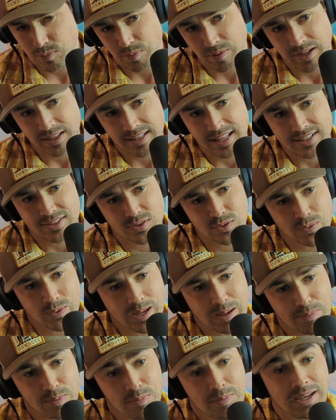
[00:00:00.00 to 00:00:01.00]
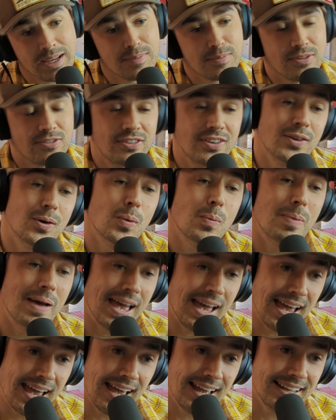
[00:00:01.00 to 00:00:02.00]
bringing that story up and making me feel
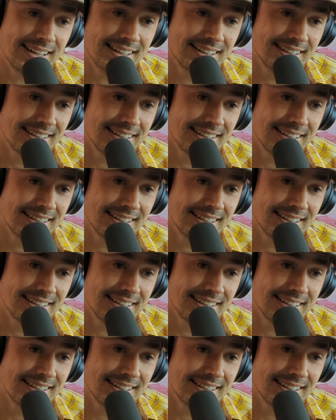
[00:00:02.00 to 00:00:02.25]
bad.